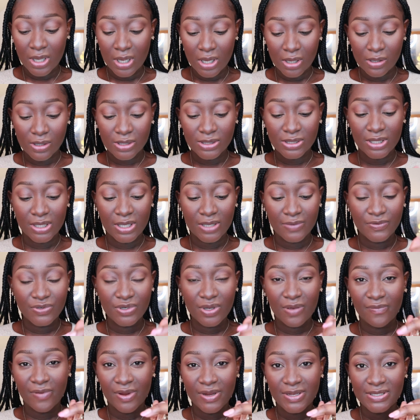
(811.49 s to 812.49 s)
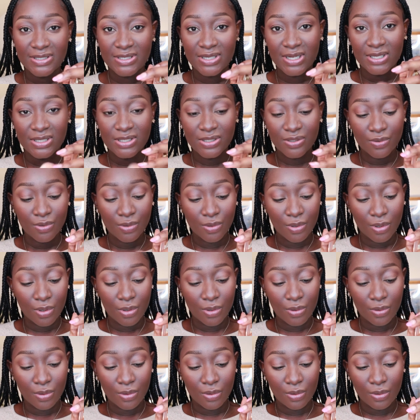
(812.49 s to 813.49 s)
because it gives you a very subtle
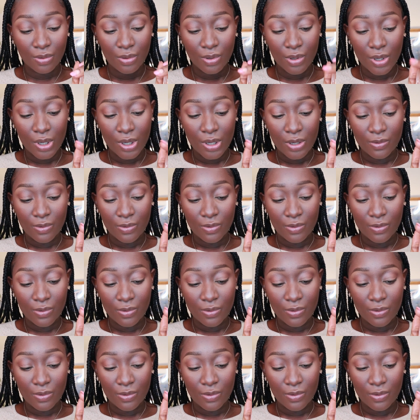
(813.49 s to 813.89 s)
glow,